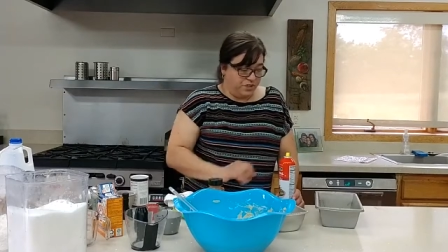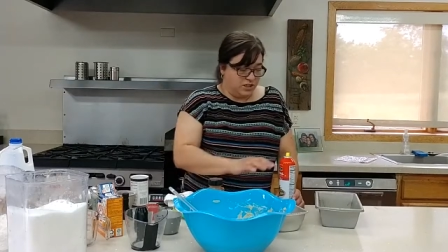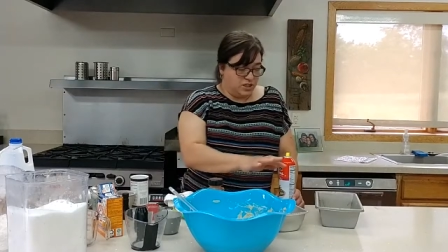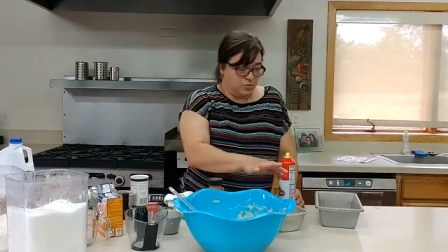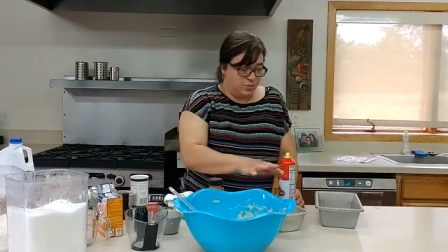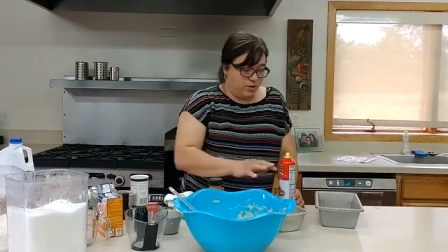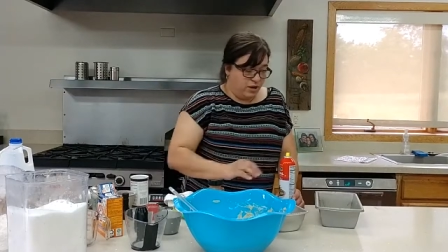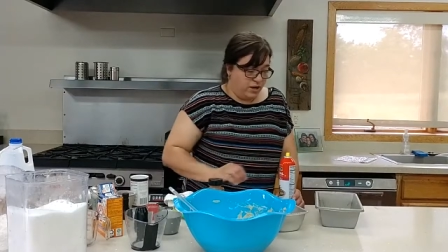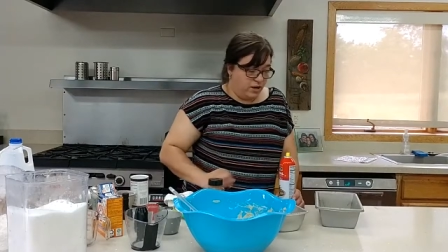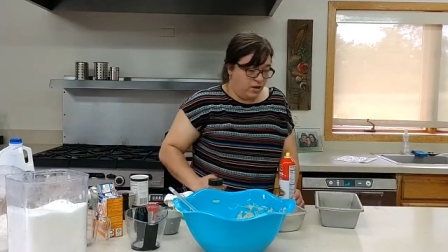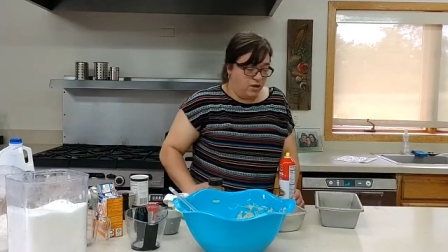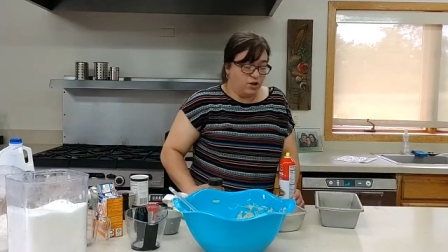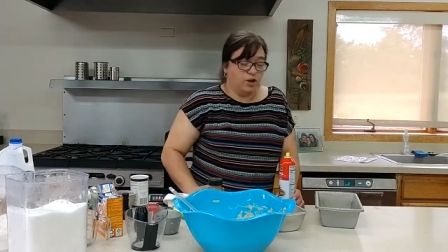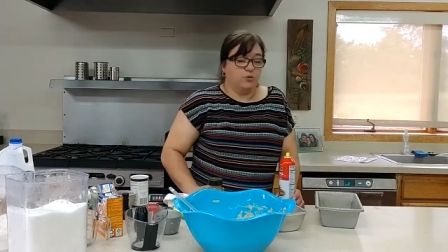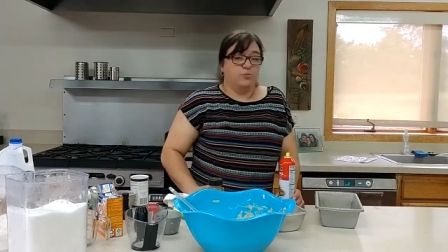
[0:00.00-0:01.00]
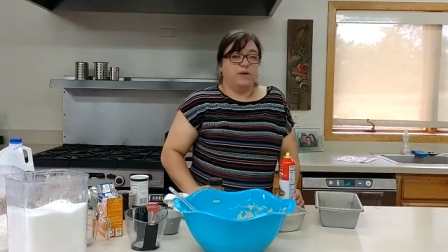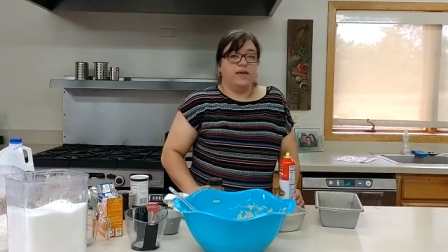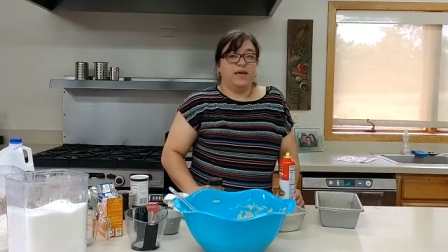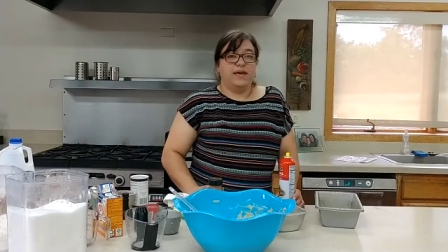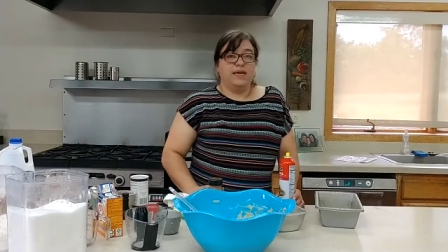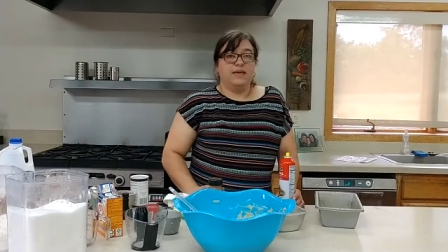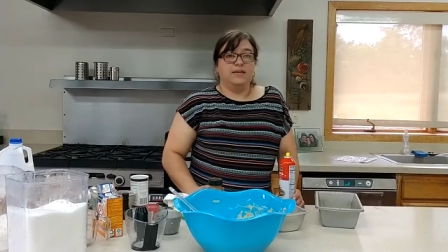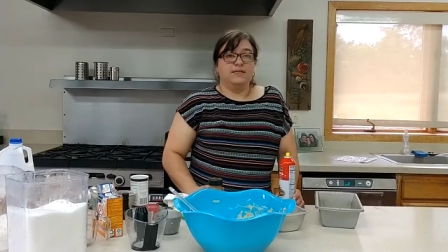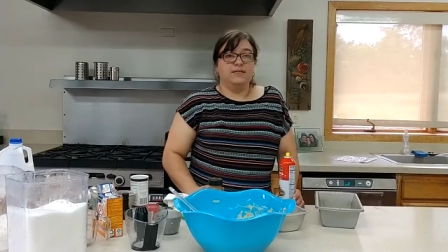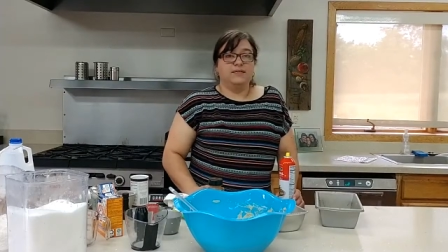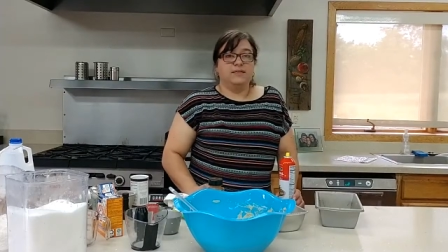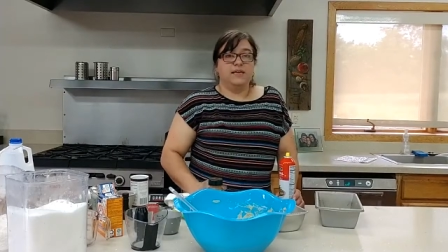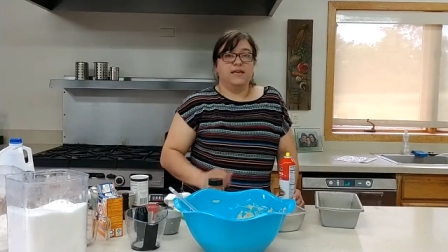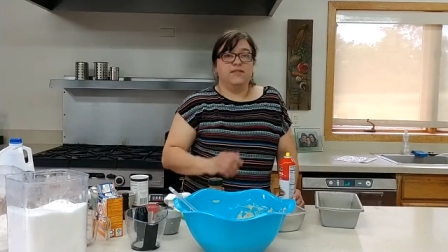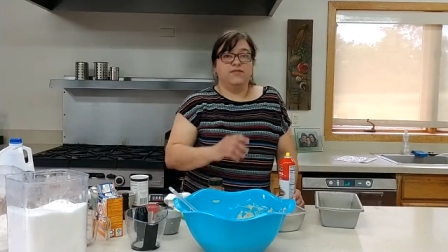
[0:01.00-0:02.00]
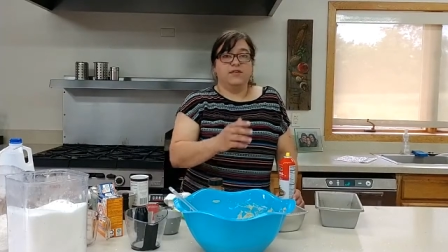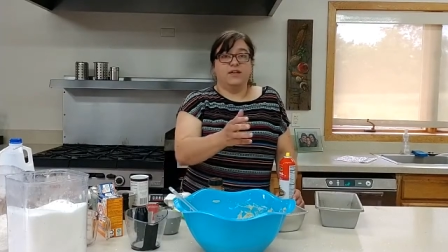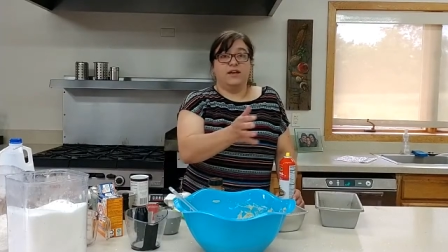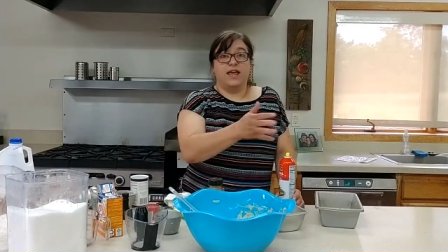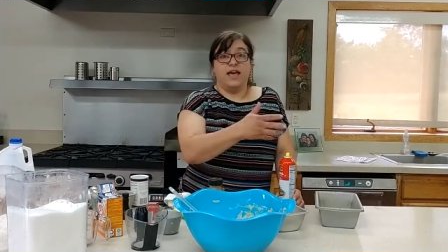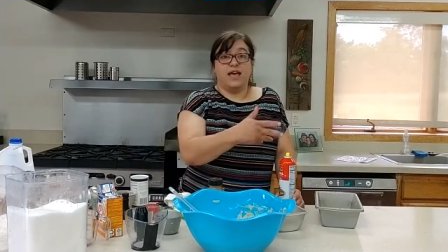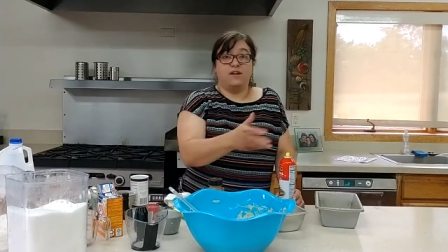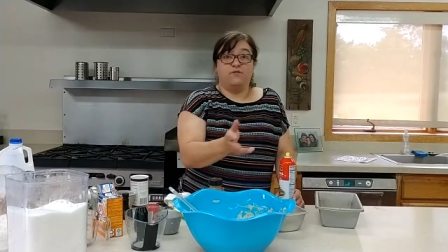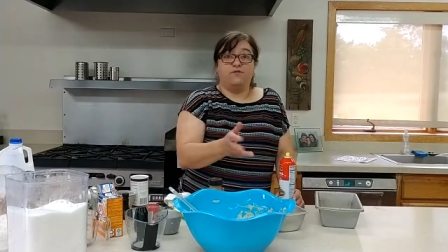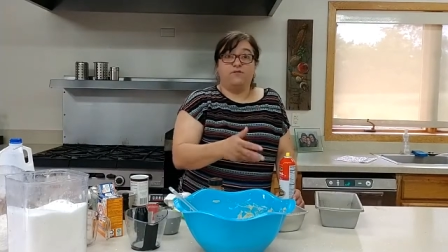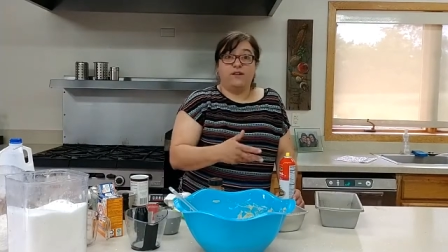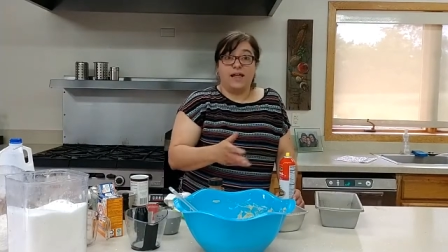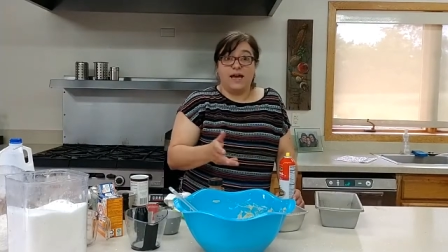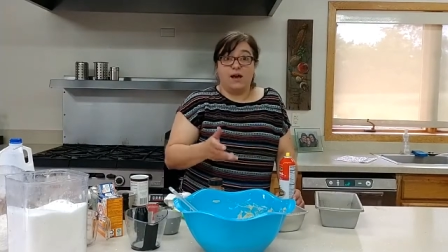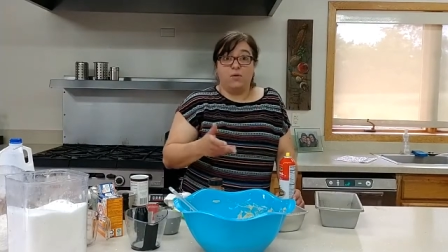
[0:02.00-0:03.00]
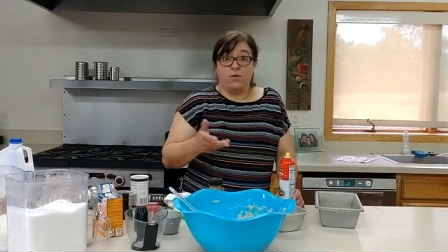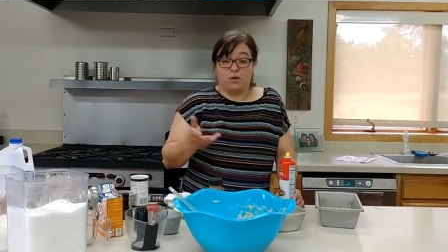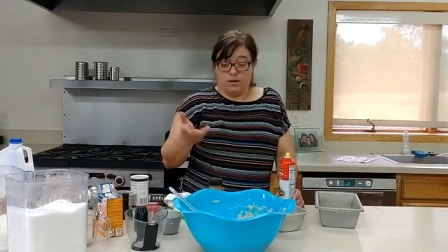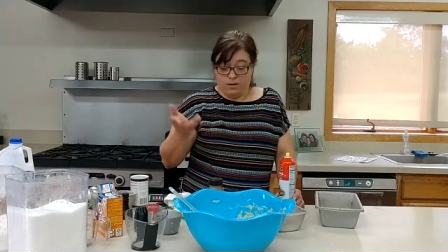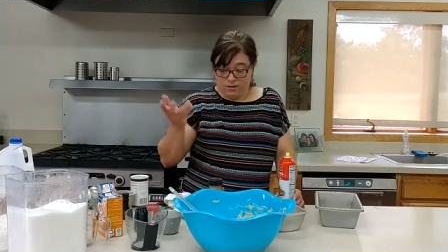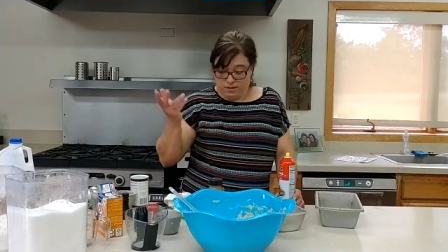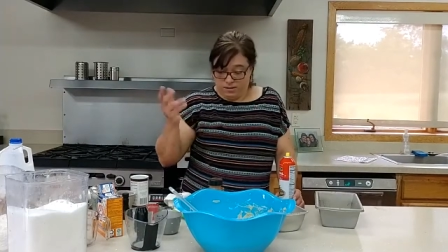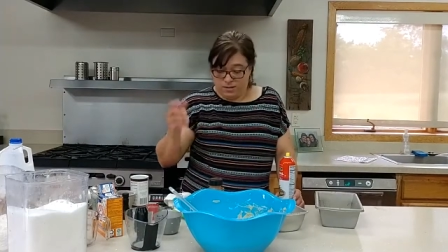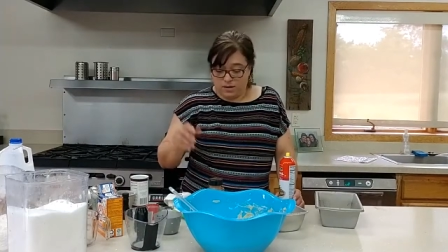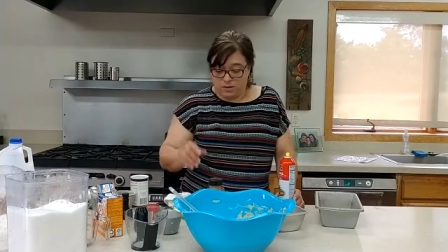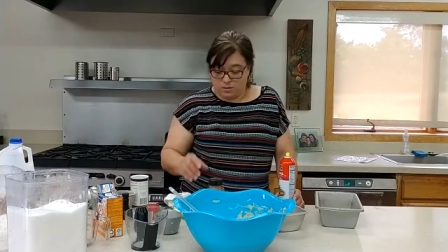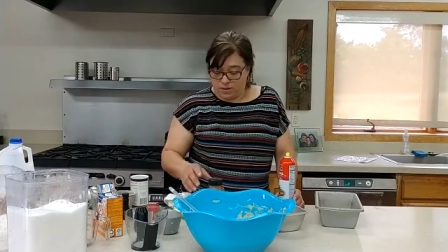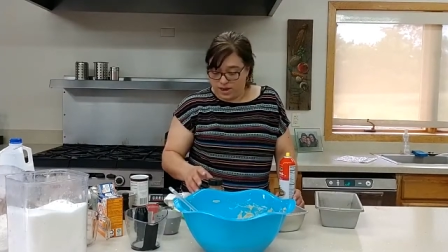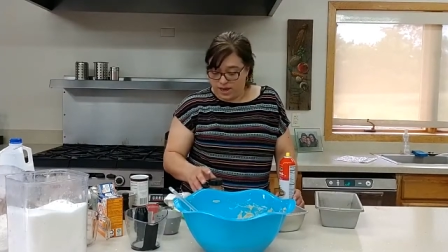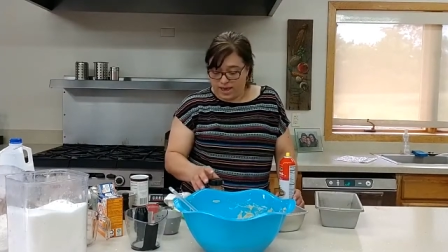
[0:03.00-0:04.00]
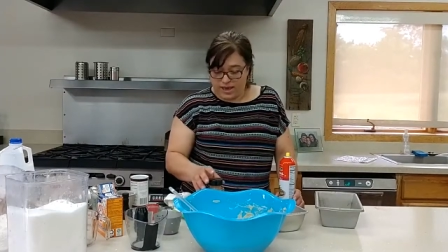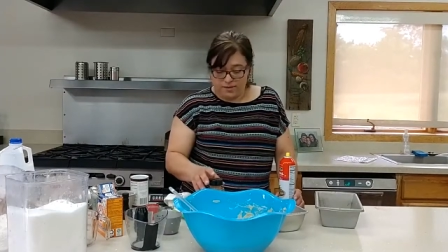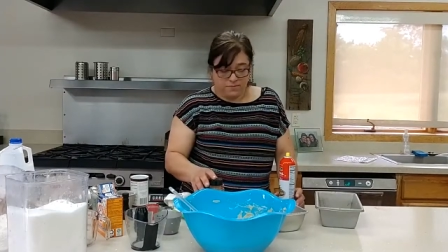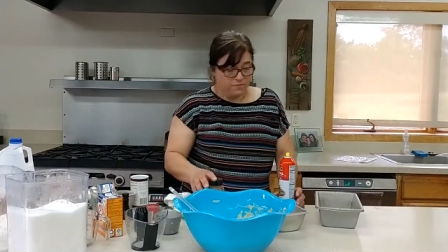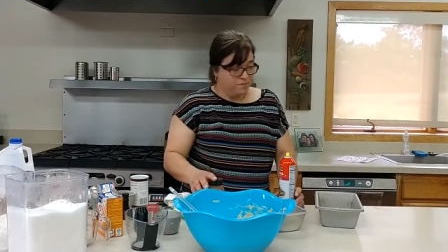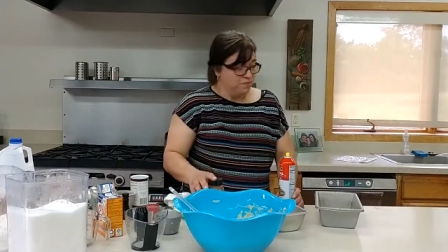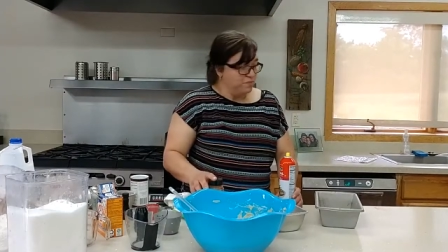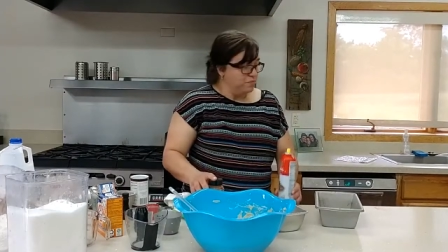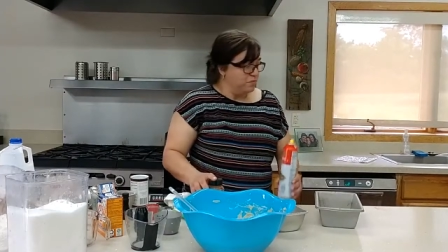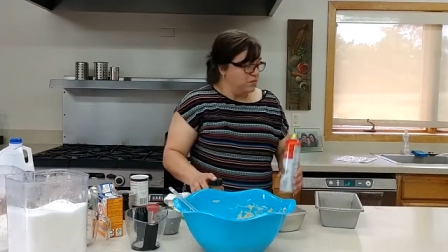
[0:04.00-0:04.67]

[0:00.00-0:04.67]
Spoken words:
spread it on your pans, and then add flour, okay?